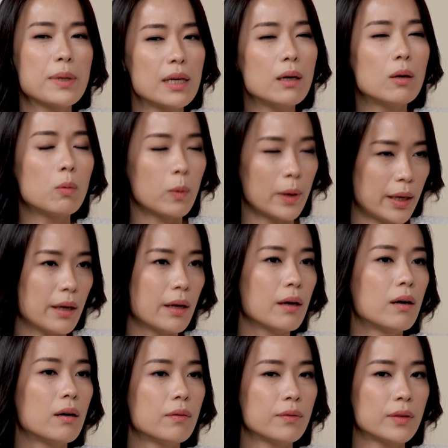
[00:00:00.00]
be
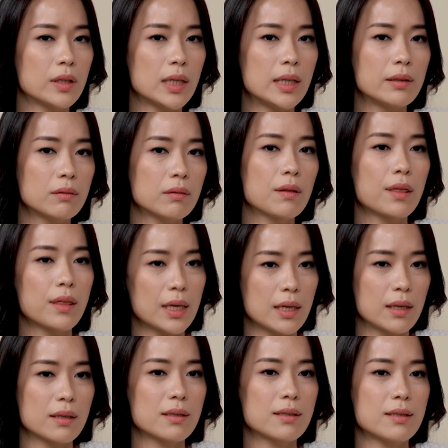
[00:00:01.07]
aware of the little
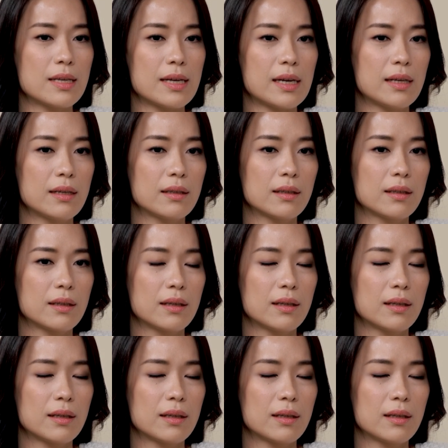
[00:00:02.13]
things that